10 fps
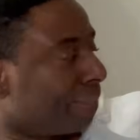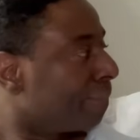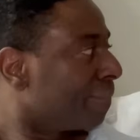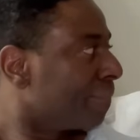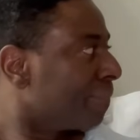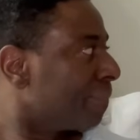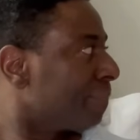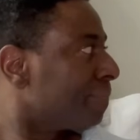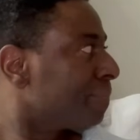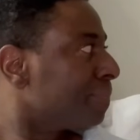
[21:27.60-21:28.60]

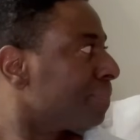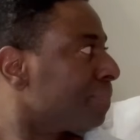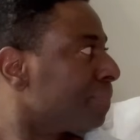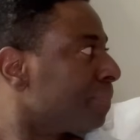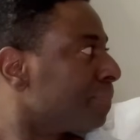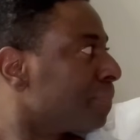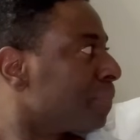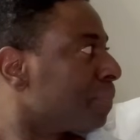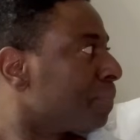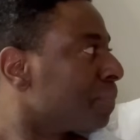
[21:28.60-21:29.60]

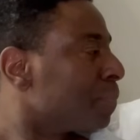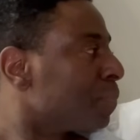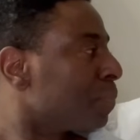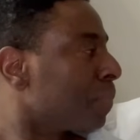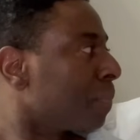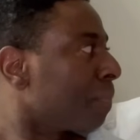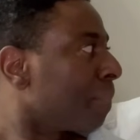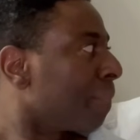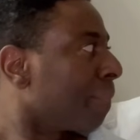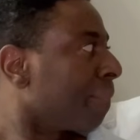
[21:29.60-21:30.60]

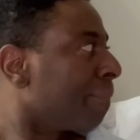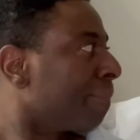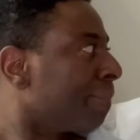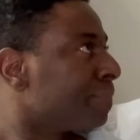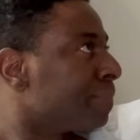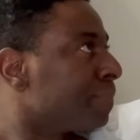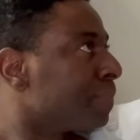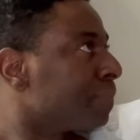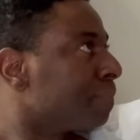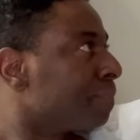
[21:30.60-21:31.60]

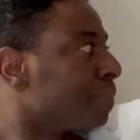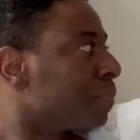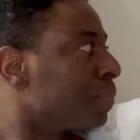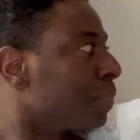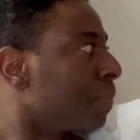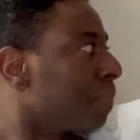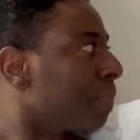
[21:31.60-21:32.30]
The person shown says nothing.